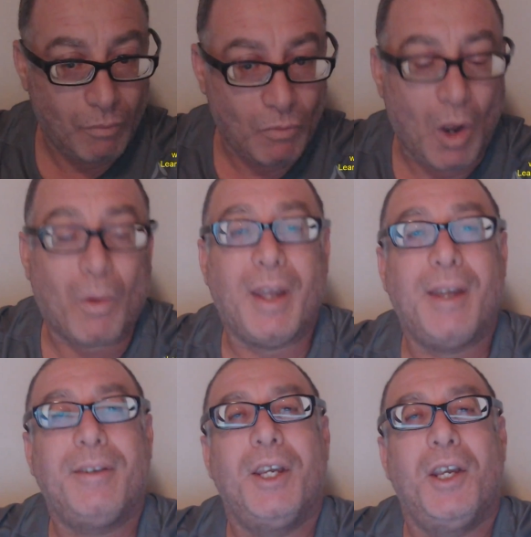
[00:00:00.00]

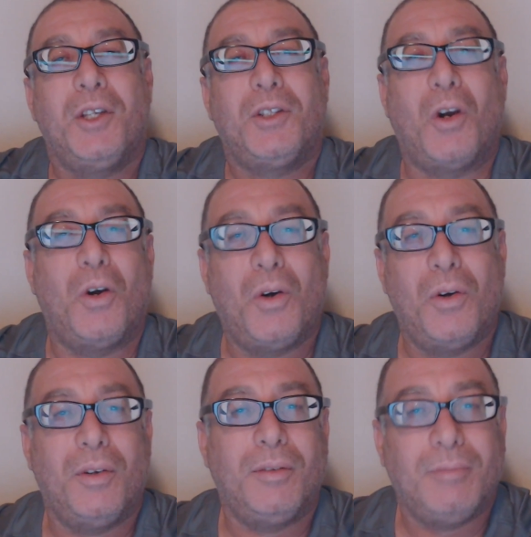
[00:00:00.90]
Okay,
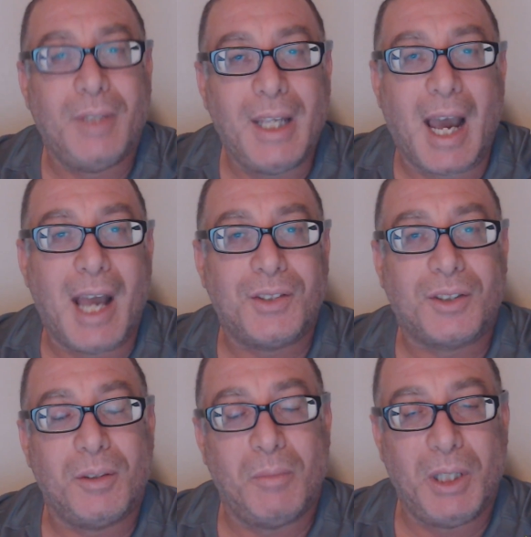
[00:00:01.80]
so he
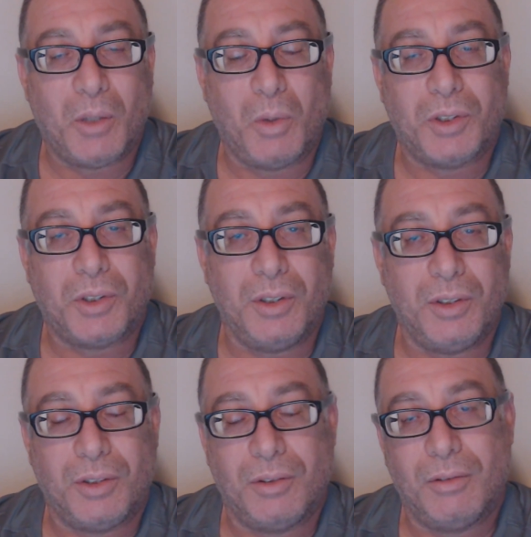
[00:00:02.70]
asked many
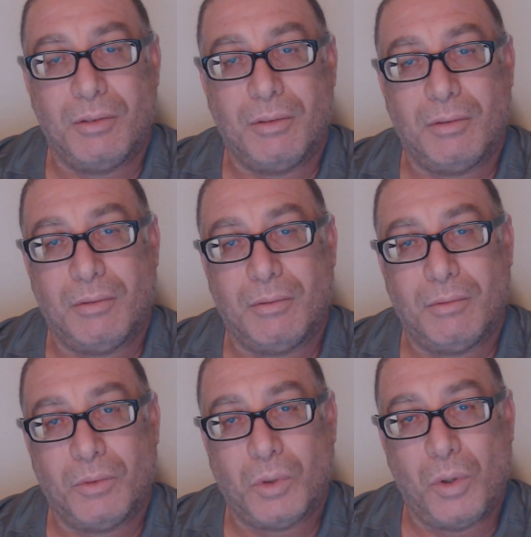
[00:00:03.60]
questions,
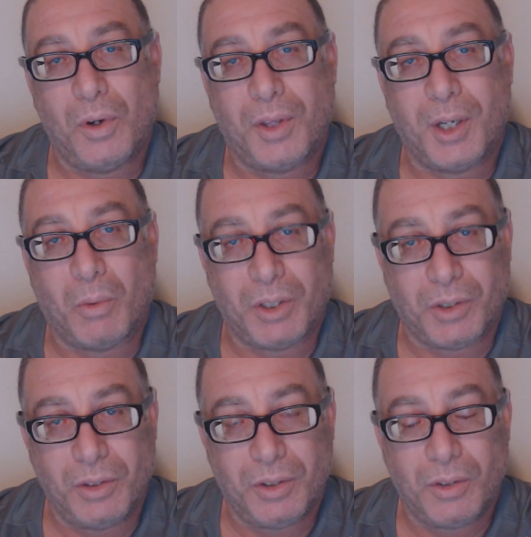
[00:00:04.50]
2 or 3
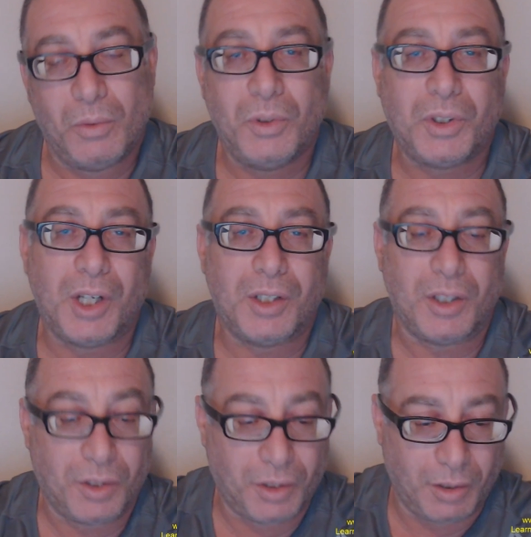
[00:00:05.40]
questions. We try
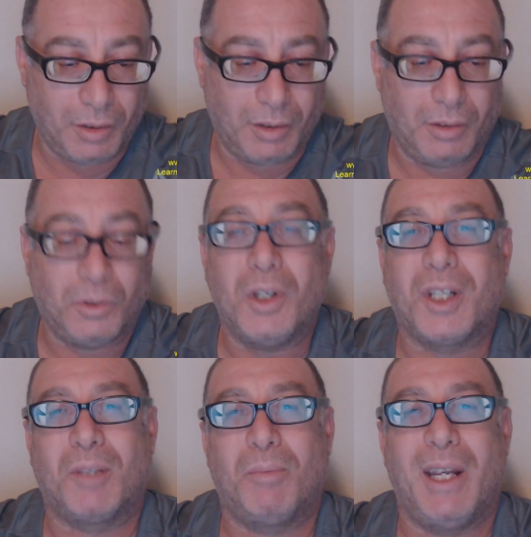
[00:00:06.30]
just to
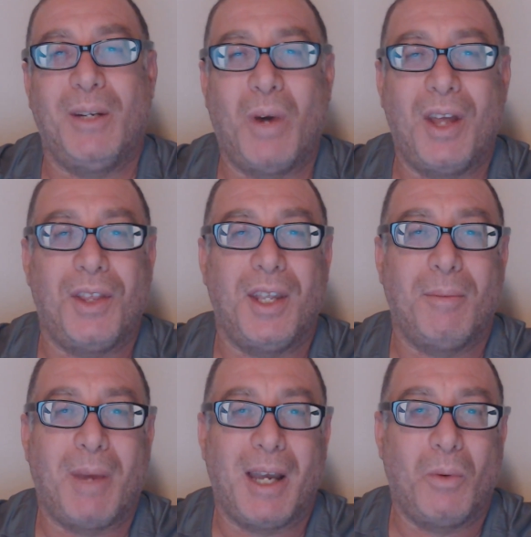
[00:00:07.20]
explain one thing
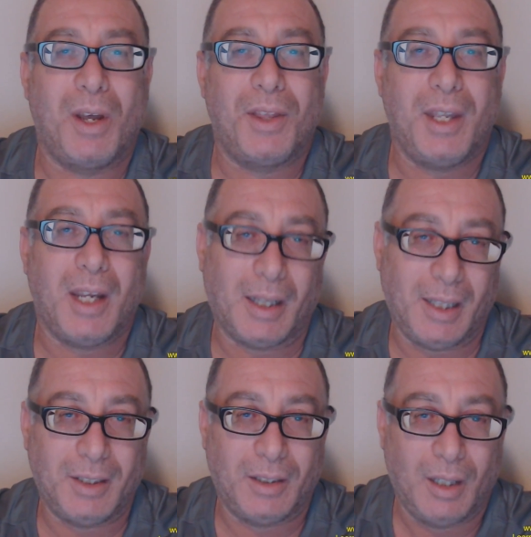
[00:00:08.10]
by one thing, at
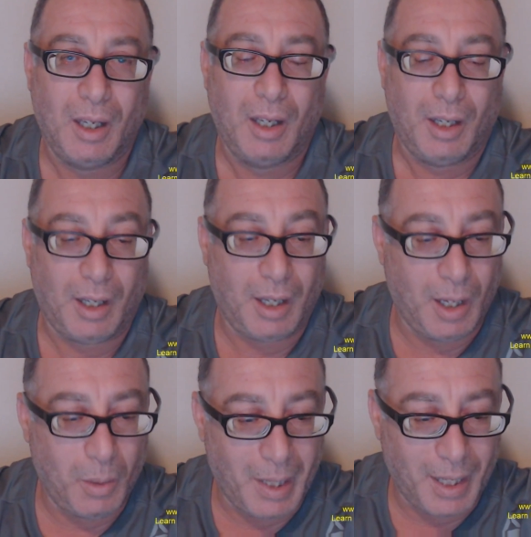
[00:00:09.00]
least
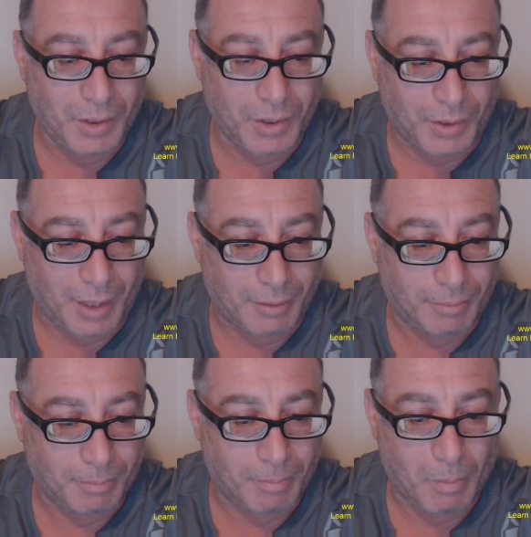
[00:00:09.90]
he will understand.
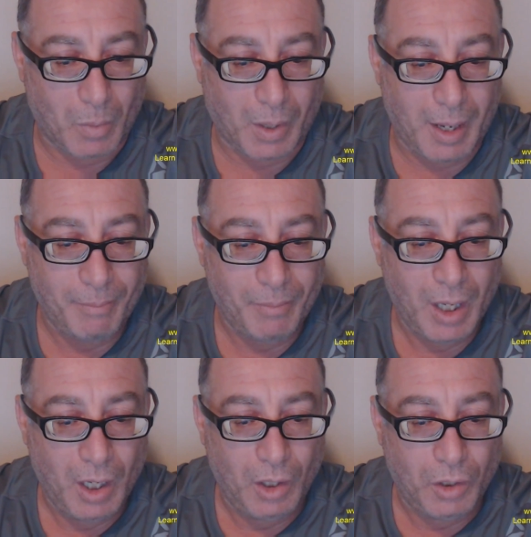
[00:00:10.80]
Okay,
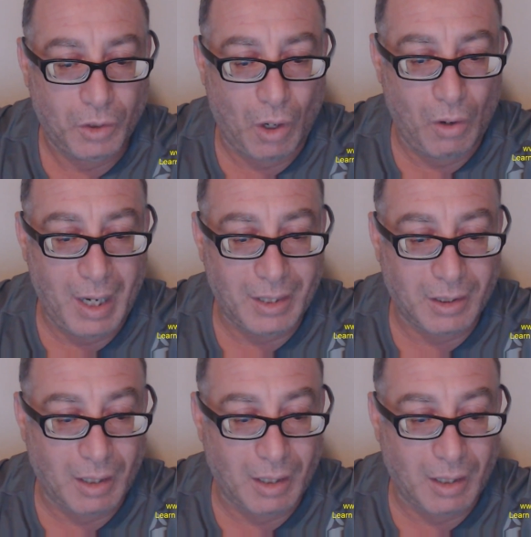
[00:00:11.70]
so let's